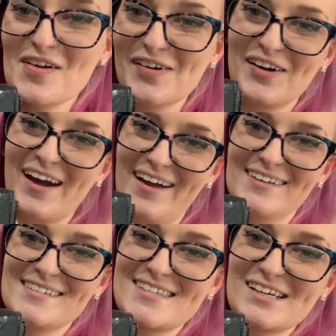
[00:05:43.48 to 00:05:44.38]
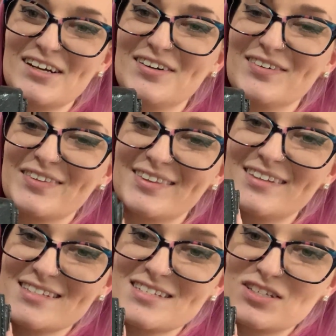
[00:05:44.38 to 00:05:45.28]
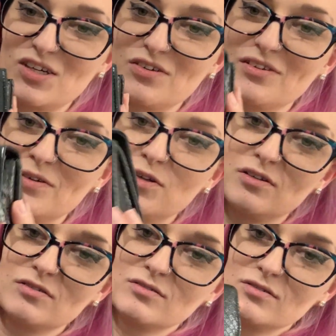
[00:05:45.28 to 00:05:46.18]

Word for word: Okay, so this is a cute little,